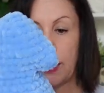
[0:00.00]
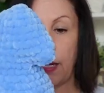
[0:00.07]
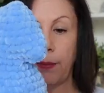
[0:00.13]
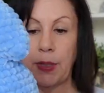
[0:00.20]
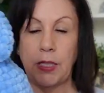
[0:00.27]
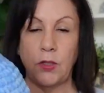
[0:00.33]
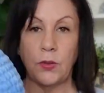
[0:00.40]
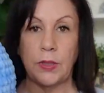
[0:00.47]
I
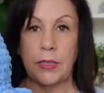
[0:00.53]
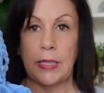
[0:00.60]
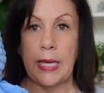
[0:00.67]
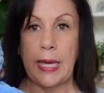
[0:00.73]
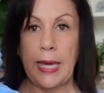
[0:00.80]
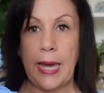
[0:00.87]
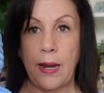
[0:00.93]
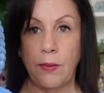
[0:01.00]
mean, you
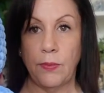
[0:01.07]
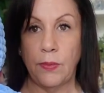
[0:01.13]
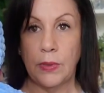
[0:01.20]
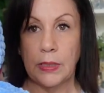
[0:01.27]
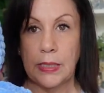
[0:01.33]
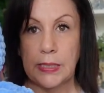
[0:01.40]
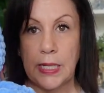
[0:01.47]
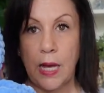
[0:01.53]
can't
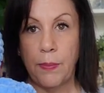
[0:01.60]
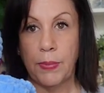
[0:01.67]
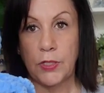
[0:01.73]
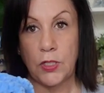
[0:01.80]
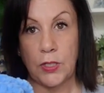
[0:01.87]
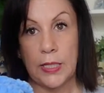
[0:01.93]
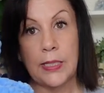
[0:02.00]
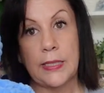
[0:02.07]
really tell,
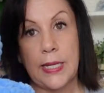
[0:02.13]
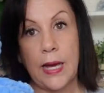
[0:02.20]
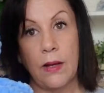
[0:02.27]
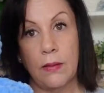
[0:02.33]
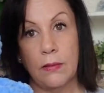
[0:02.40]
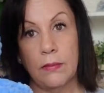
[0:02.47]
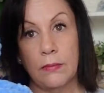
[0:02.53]
but you can tell.